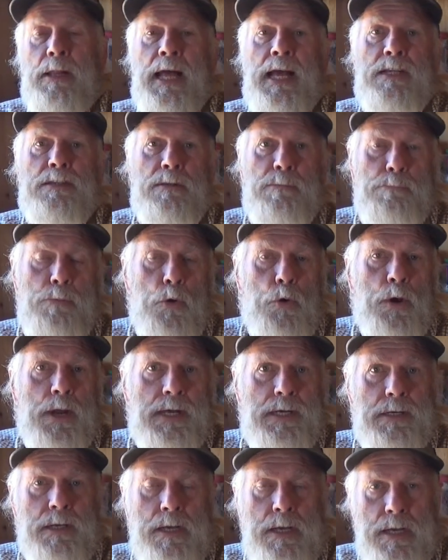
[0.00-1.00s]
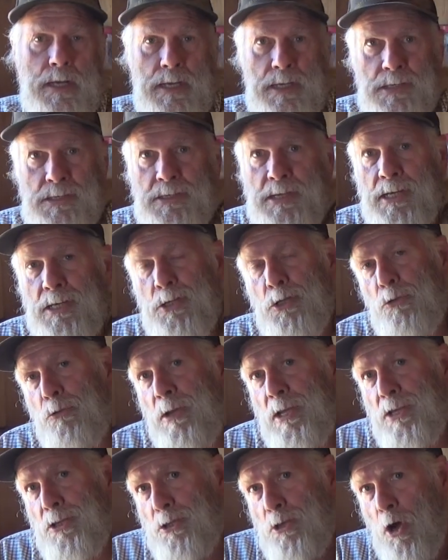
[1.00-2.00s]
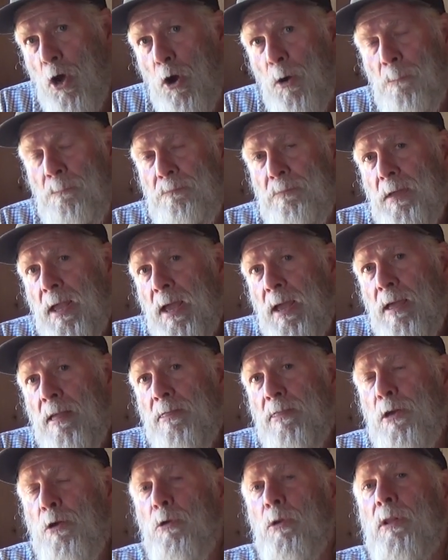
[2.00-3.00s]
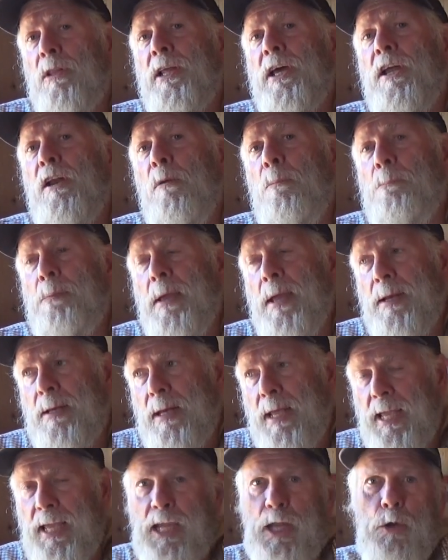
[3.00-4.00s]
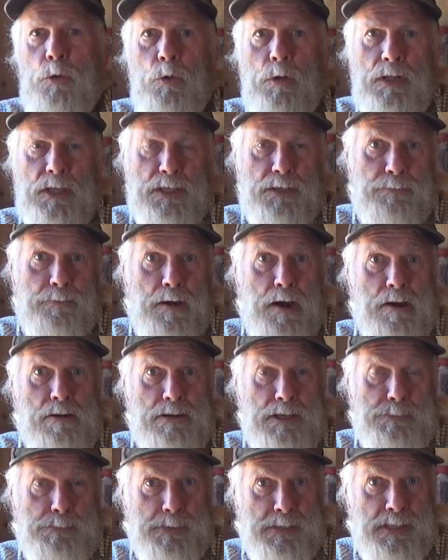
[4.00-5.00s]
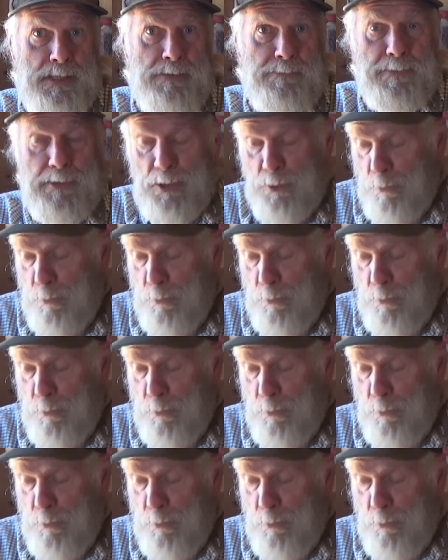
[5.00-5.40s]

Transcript: has a 0.63. So they're a little bit equal as far as specific